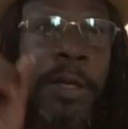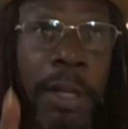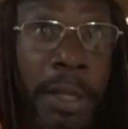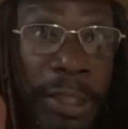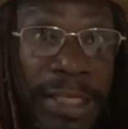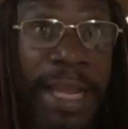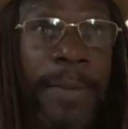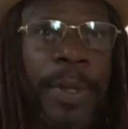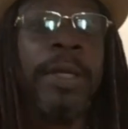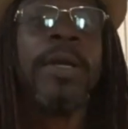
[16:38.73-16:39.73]
Lil'
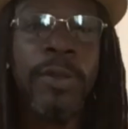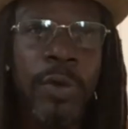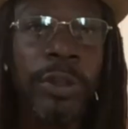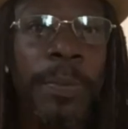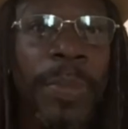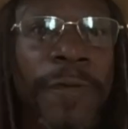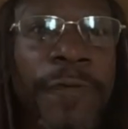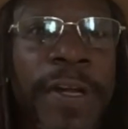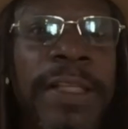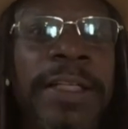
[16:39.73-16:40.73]
Debbie used to be
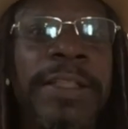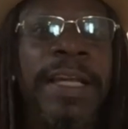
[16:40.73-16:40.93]
50